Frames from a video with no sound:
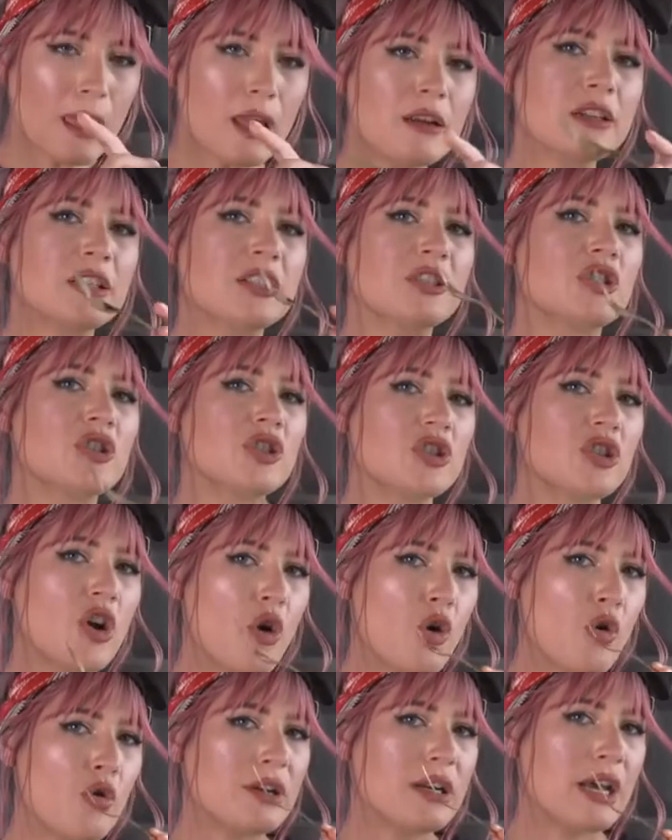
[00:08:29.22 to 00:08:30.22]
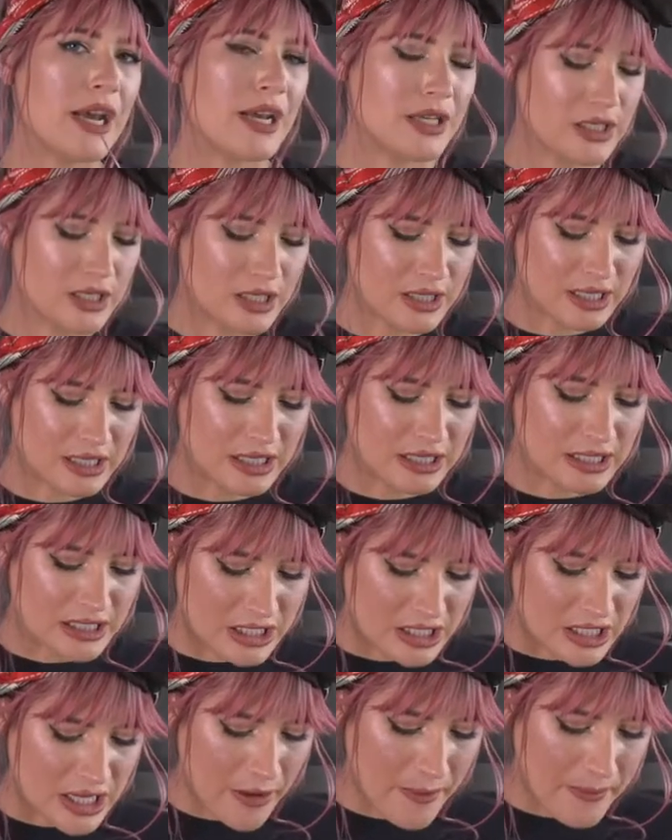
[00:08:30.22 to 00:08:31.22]
And it's so nice and
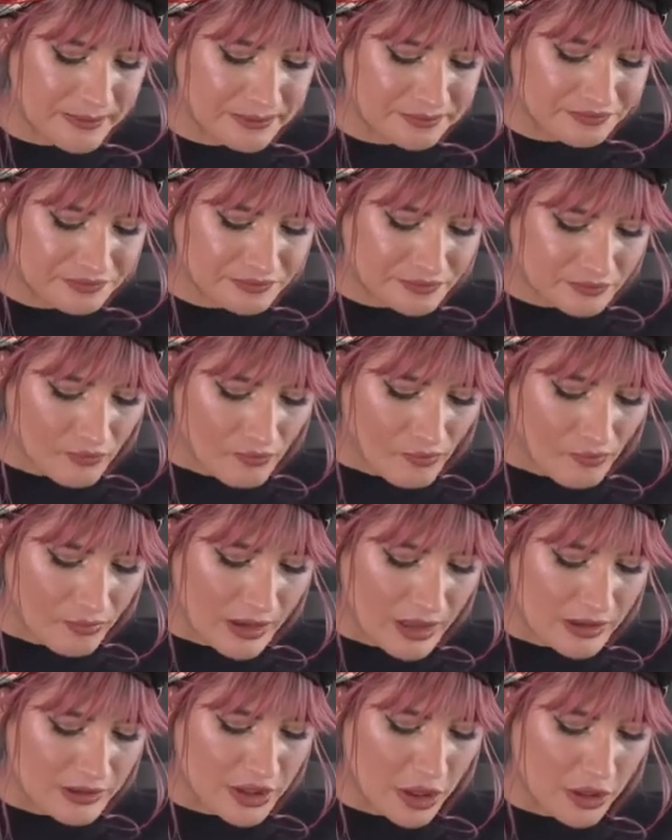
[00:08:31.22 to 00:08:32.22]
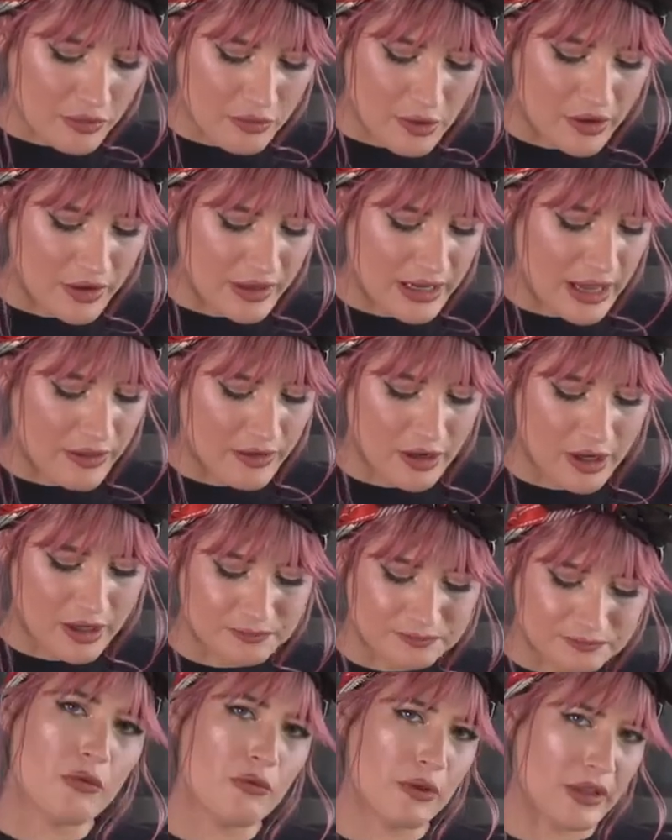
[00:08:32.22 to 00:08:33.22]
easy to throw
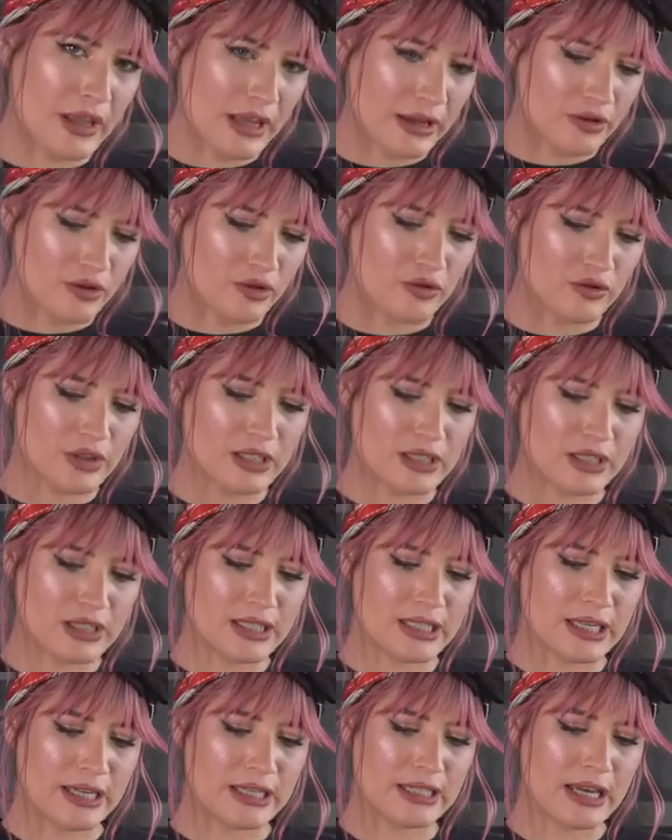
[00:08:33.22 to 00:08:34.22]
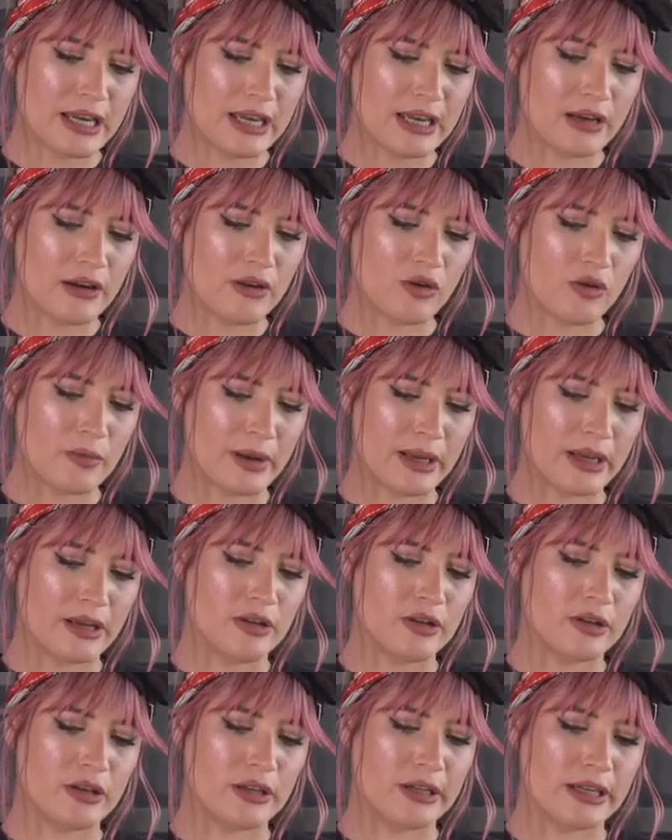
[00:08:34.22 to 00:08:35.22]
together with that Gusta seitan. Oh my
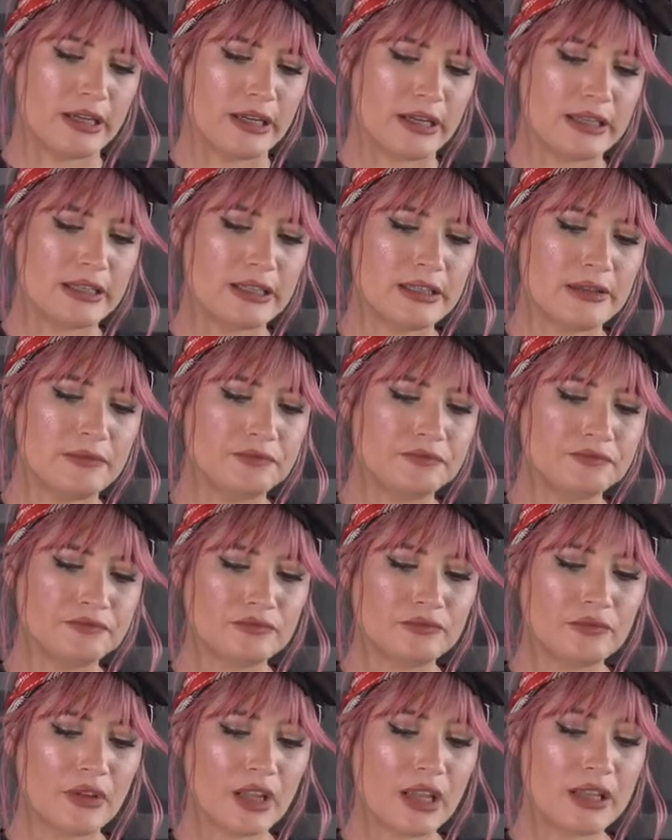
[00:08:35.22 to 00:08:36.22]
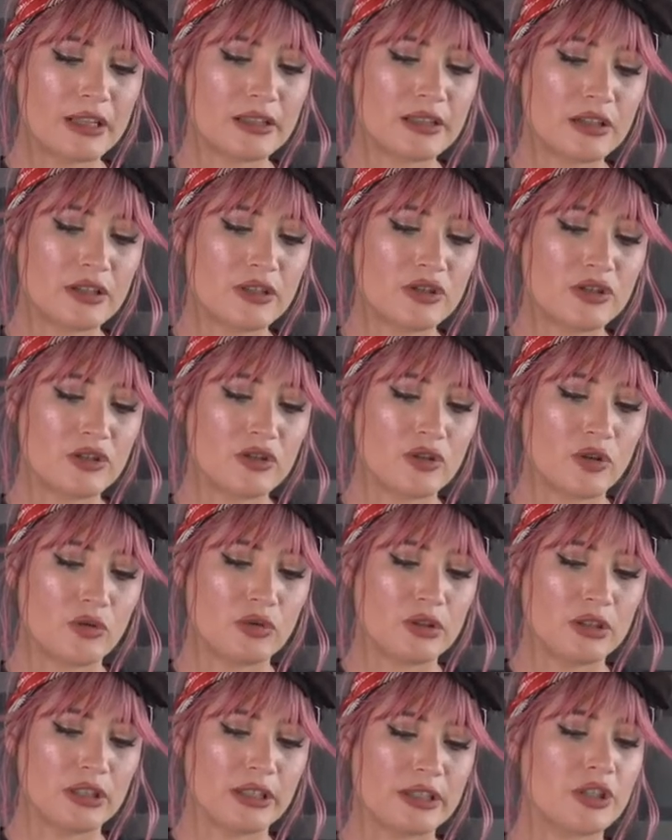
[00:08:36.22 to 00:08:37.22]
goodness. It's
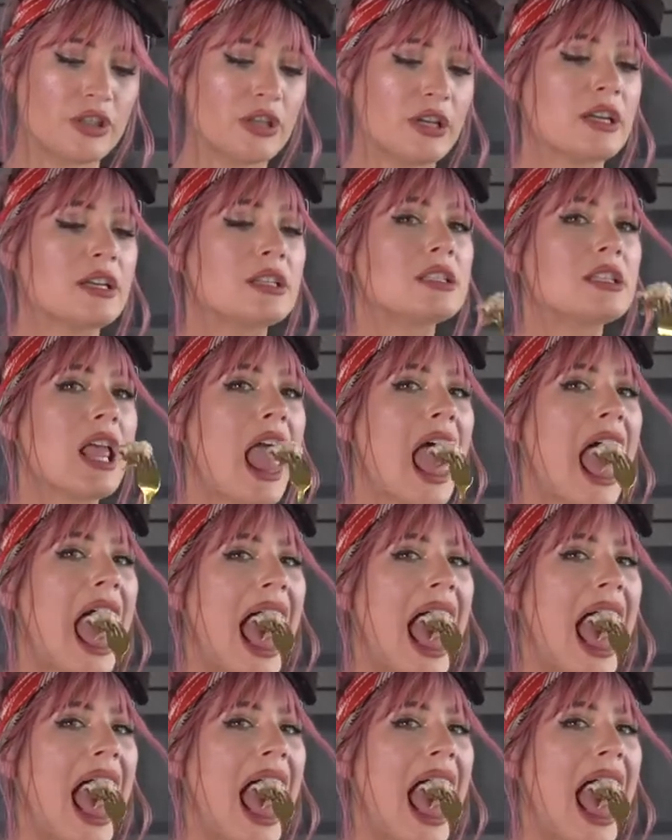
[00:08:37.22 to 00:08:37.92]
so delicious.